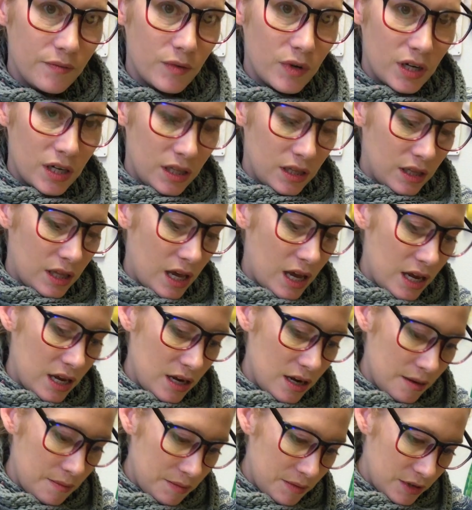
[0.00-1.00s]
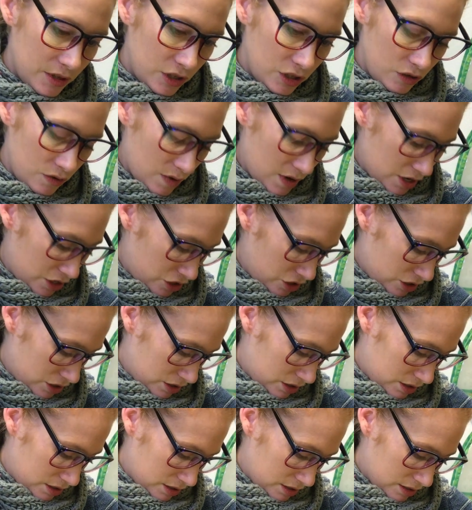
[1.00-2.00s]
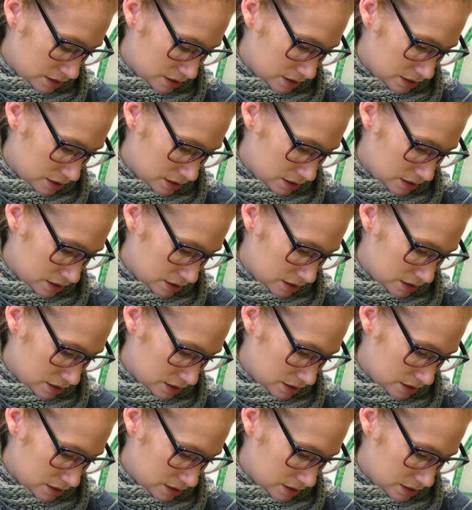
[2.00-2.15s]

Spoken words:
We're going to line up the 2 edges,